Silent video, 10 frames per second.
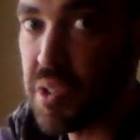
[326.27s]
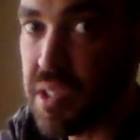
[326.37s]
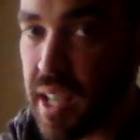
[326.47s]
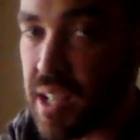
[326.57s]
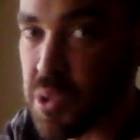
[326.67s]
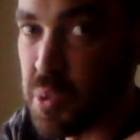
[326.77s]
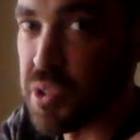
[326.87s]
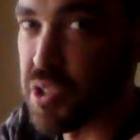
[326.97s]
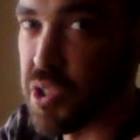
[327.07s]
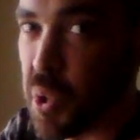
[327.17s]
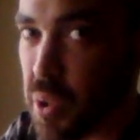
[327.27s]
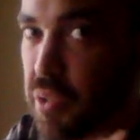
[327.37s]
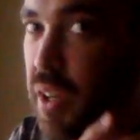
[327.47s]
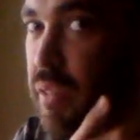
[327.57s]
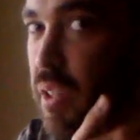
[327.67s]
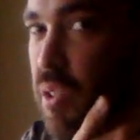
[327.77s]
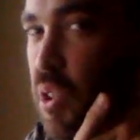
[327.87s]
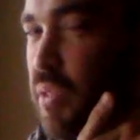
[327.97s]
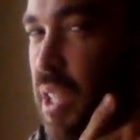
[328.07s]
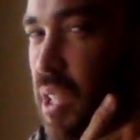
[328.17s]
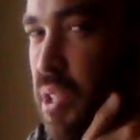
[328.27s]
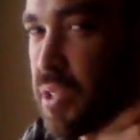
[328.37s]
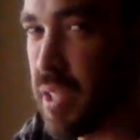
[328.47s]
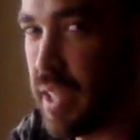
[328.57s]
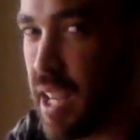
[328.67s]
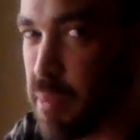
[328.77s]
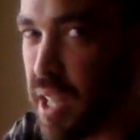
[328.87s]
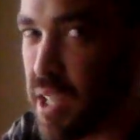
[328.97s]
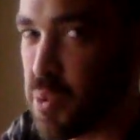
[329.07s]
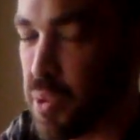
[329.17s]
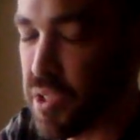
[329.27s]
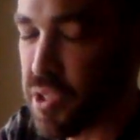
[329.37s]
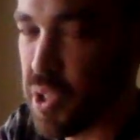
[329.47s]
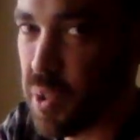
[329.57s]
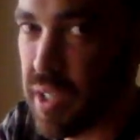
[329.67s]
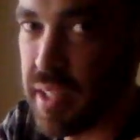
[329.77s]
out towards the shoulder, rather than not very close to the neck, but out towards the shoulder,